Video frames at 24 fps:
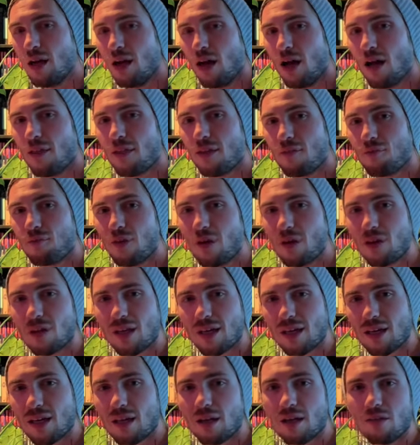uh, that felt like
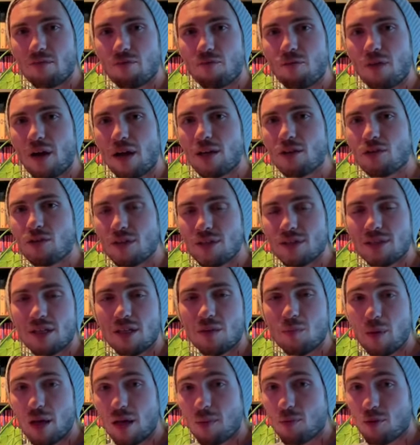fine grit
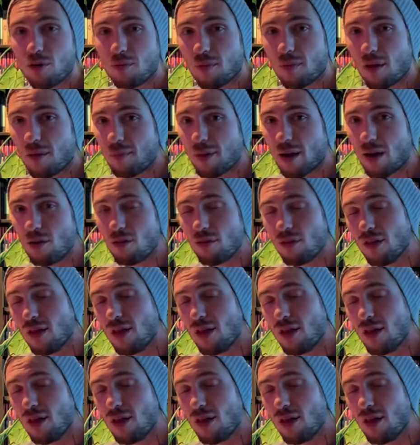sandpaper in my mouth